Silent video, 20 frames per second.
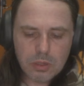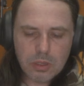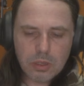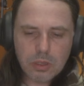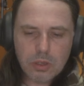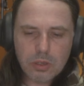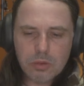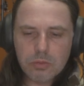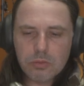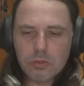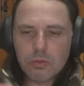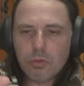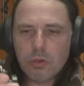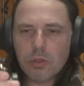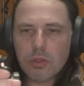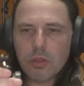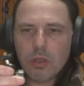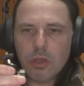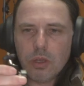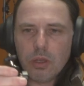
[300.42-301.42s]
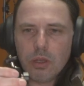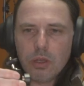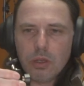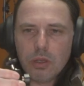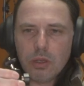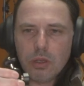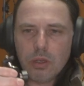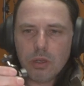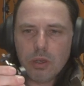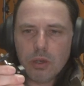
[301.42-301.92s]
it comes with
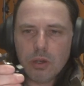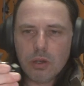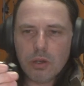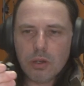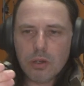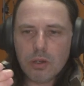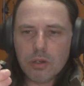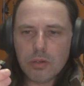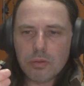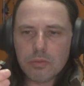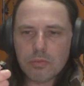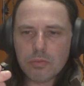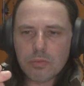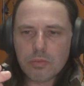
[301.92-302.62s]
a